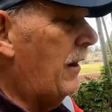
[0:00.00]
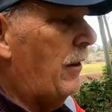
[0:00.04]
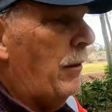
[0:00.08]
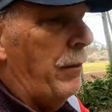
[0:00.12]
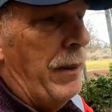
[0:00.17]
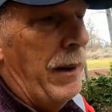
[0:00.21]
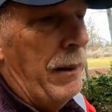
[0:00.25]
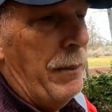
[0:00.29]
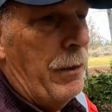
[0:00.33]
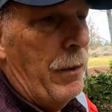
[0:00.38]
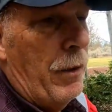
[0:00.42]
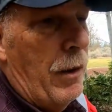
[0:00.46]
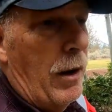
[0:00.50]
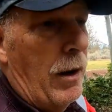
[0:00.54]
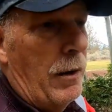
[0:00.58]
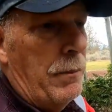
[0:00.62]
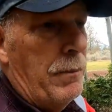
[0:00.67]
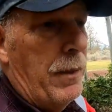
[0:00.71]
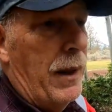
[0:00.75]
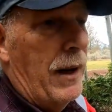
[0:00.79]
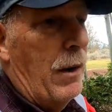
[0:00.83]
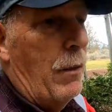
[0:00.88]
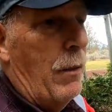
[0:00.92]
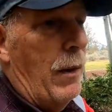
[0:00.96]
other
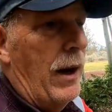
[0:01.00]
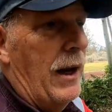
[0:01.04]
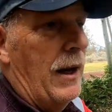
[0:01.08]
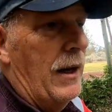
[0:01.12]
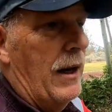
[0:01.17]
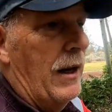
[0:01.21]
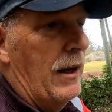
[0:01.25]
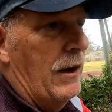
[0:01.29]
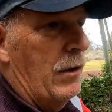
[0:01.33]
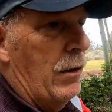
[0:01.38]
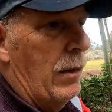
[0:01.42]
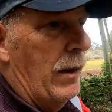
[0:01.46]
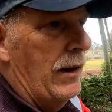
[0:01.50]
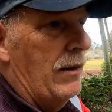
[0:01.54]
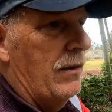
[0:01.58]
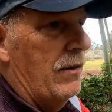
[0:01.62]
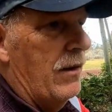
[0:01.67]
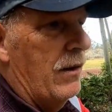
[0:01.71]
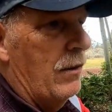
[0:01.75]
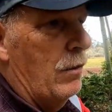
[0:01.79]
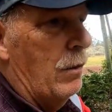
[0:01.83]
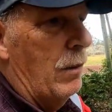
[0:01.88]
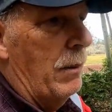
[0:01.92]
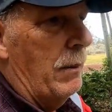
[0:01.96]
people, by the way,
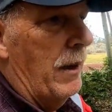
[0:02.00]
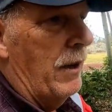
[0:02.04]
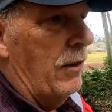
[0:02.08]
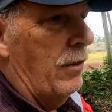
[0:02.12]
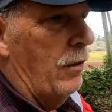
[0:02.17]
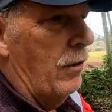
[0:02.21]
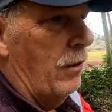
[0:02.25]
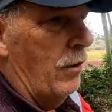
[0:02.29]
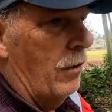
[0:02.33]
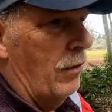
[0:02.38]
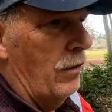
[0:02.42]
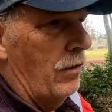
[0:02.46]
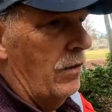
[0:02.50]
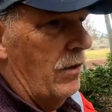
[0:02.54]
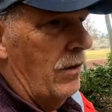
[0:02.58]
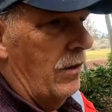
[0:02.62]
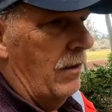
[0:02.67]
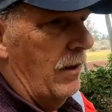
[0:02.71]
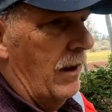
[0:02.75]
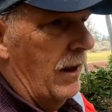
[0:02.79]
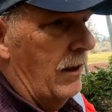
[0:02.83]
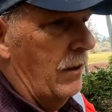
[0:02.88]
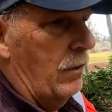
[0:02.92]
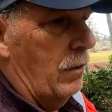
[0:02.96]
acquaintances we met through
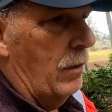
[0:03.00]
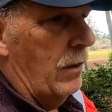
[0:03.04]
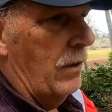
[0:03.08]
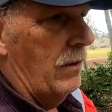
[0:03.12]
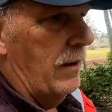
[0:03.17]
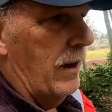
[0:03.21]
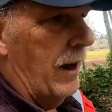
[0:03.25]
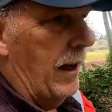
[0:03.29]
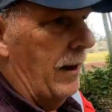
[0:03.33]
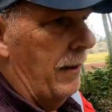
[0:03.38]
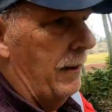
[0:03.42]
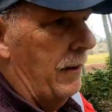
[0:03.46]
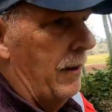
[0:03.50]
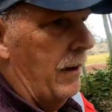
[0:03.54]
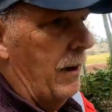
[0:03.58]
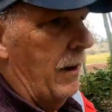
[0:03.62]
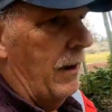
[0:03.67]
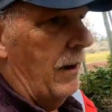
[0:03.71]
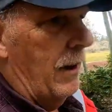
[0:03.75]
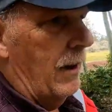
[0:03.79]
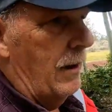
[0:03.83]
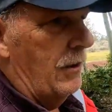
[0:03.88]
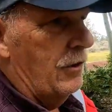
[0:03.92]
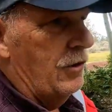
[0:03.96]
those things was uh,
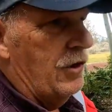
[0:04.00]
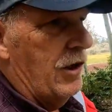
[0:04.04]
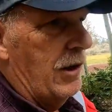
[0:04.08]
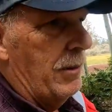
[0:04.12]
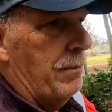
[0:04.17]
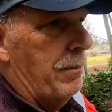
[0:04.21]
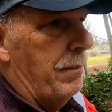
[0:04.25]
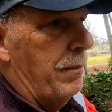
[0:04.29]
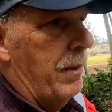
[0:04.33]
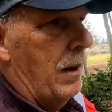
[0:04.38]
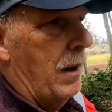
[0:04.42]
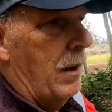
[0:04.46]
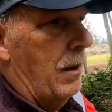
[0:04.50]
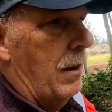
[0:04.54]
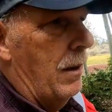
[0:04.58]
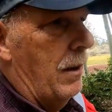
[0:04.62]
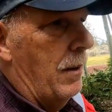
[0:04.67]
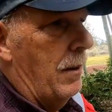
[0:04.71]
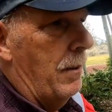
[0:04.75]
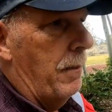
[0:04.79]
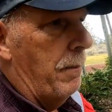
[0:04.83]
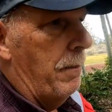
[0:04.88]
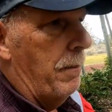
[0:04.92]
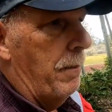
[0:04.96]
Jim
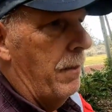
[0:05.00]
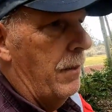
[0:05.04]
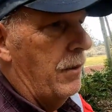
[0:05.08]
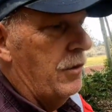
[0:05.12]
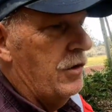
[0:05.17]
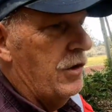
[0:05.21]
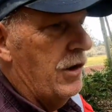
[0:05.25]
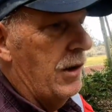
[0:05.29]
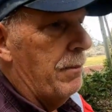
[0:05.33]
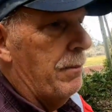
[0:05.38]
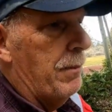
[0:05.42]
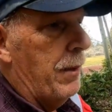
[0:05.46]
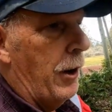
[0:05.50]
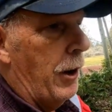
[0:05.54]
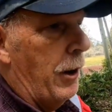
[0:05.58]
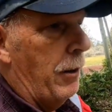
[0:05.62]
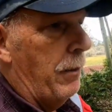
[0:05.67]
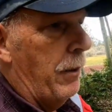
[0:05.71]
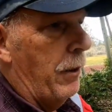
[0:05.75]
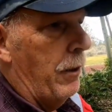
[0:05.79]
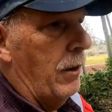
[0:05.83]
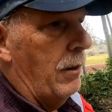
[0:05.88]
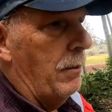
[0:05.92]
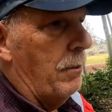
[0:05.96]
Jim
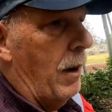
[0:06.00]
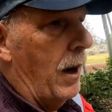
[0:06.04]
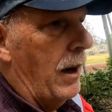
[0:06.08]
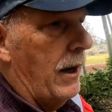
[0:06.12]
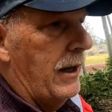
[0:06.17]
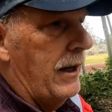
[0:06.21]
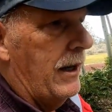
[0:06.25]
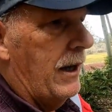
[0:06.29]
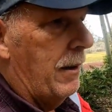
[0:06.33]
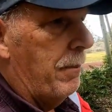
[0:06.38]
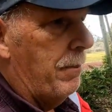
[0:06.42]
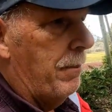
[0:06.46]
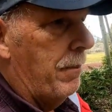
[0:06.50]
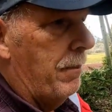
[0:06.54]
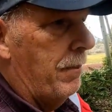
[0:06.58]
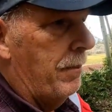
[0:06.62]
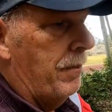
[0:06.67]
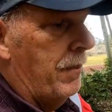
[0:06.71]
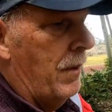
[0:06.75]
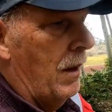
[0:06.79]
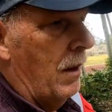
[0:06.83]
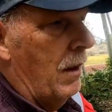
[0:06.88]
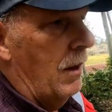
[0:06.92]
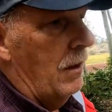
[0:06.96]
Barber and Monica.
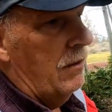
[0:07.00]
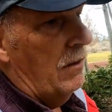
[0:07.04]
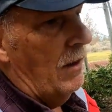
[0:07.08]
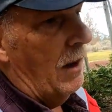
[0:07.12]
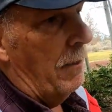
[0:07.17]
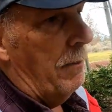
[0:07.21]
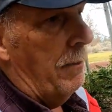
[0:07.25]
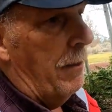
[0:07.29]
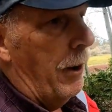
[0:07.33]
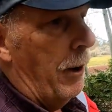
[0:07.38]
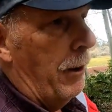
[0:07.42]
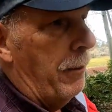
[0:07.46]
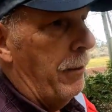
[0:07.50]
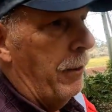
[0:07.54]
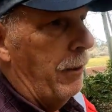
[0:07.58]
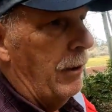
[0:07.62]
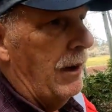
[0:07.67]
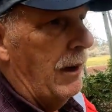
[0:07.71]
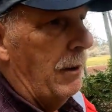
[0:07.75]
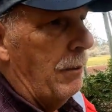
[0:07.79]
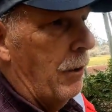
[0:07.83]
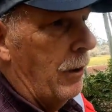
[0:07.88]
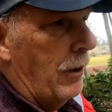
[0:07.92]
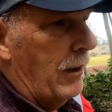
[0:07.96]
It's not
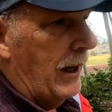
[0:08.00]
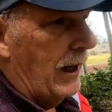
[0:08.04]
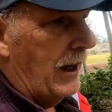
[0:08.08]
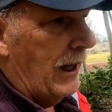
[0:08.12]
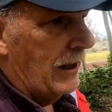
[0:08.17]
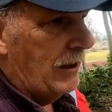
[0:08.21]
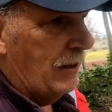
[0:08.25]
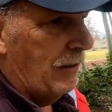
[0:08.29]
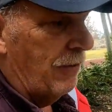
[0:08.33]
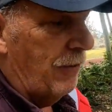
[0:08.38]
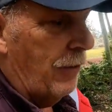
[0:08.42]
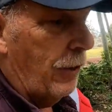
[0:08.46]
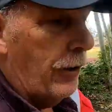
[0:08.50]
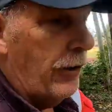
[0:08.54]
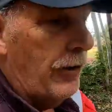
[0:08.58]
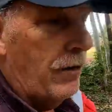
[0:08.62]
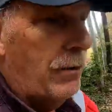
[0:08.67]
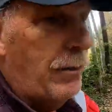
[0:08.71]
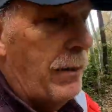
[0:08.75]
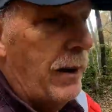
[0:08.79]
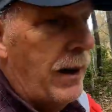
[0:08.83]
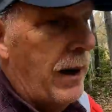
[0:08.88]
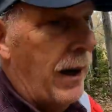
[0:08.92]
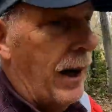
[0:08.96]
Barber anymore; they got
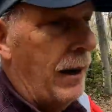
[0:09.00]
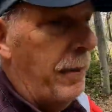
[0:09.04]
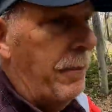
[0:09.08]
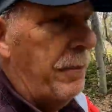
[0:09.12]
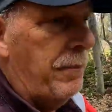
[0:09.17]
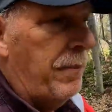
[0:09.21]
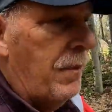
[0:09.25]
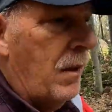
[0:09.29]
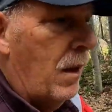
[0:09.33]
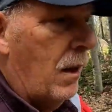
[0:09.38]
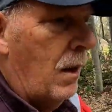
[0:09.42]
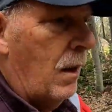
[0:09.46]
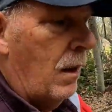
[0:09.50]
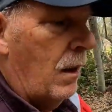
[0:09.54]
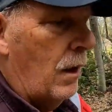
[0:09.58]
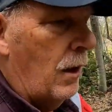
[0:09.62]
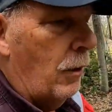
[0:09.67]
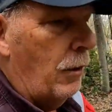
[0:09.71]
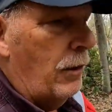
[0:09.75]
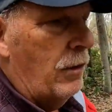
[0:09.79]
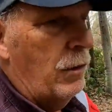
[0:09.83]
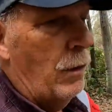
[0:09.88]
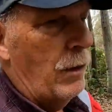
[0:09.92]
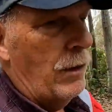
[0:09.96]
divorced. But uh,
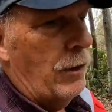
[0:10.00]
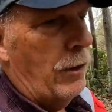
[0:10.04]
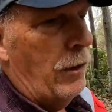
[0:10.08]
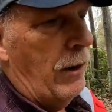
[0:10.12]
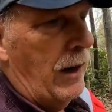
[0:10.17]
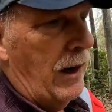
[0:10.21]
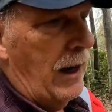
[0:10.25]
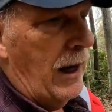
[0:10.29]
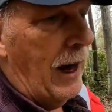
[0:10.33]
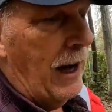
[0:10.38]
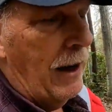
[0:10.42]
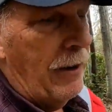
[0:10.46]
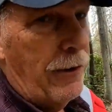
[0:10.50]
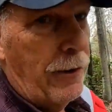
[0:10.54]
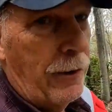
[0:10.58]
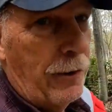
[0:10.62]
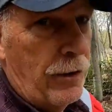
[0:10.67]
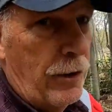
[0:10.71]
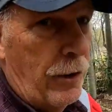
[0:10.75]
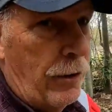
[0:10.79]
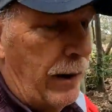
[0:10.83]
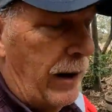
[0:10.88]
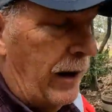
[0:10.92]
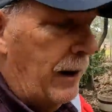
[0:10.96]
always wondering how
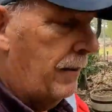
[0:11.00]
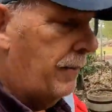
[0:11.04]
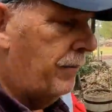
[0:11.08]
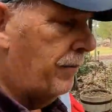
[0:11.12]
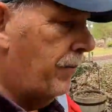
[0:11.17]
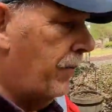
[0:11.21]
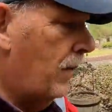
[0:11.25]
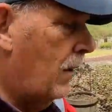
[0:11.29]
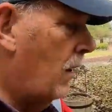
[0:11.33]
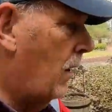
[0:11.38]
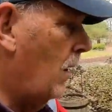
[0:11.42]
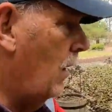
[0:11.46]
they're doing.